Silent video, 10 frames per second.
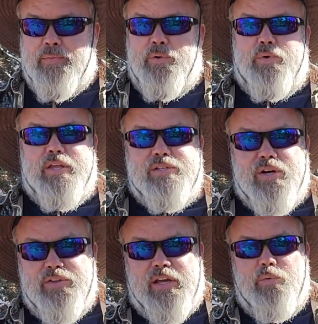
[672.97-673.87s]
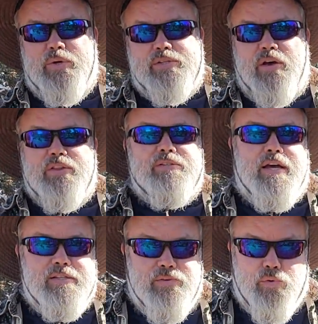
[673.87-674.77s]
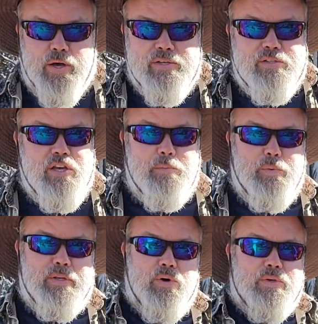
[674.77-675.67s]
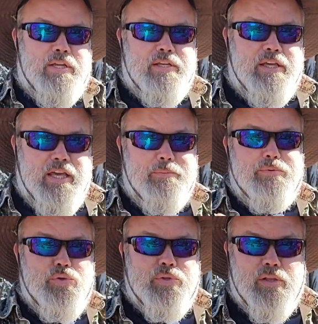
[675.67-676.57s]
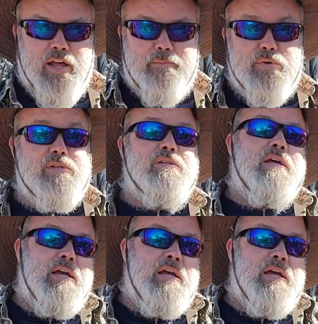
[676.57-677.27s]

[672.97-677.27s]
where they start thinking we saw the signs of Christ's coming, we don't need to keep doing the law of Moses.